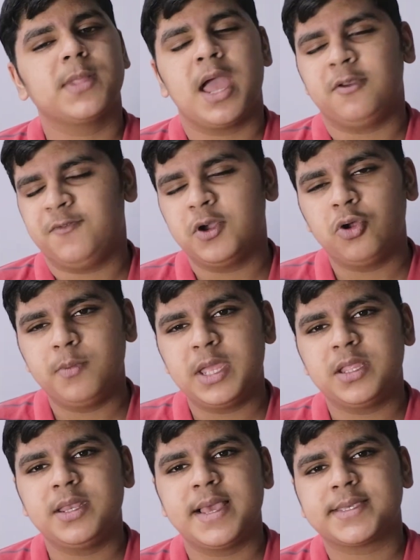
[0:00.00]
and if you're going to be
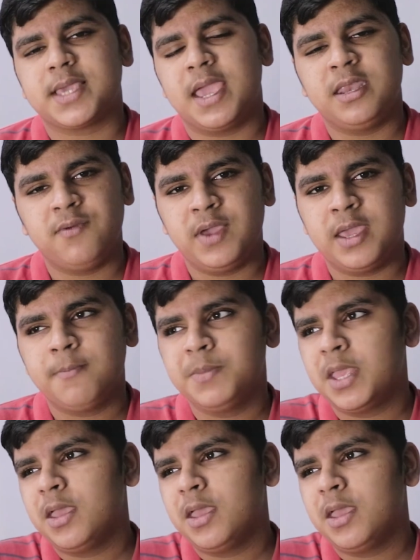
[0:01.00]
at the desk anyway,